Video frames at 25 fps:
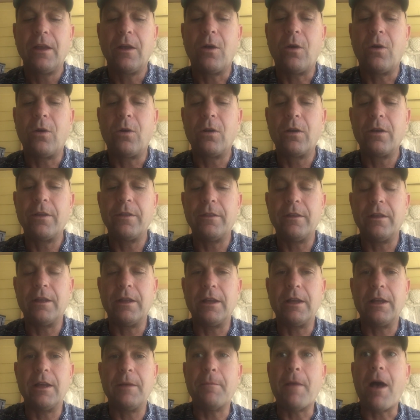Or
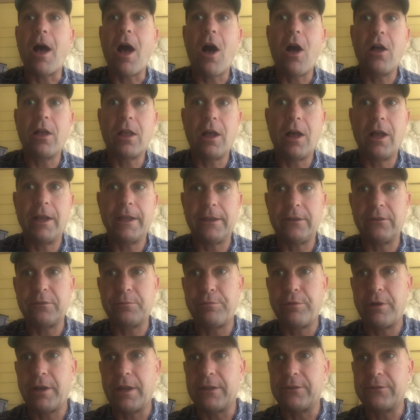Hong Kong
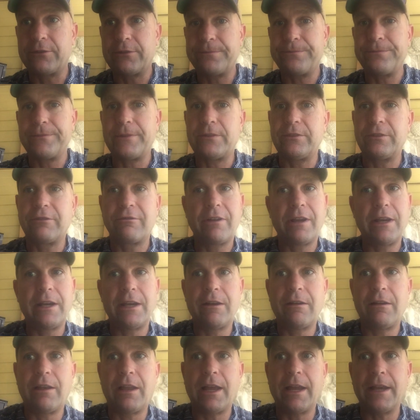Express. That's a great
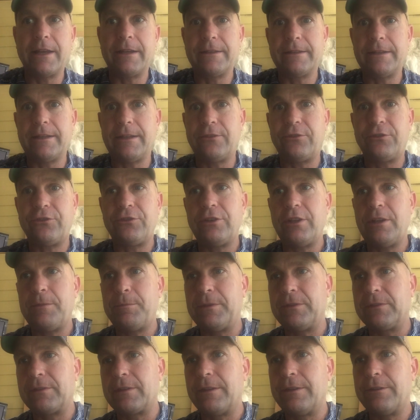airline. It's cheap.